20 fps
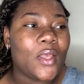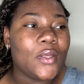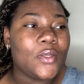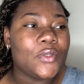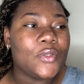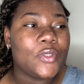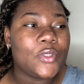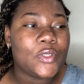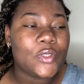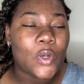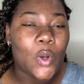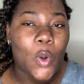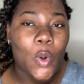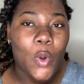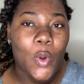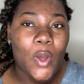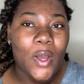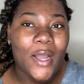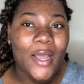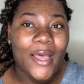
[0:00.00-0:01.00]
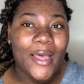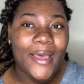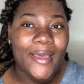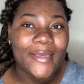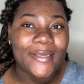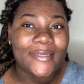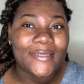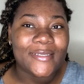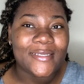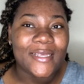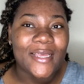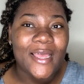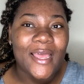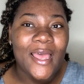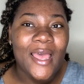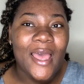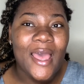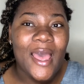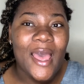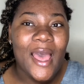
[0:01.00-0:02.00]
So guys,
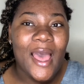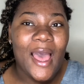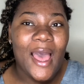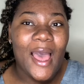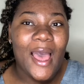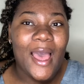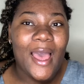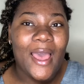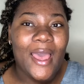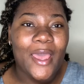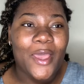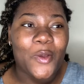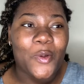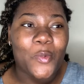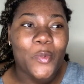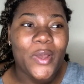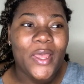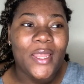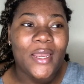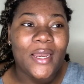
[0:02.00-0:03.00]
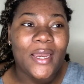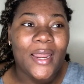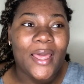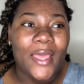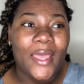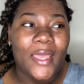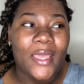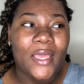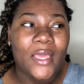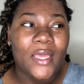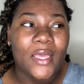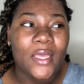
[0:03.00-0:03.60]
I went, like,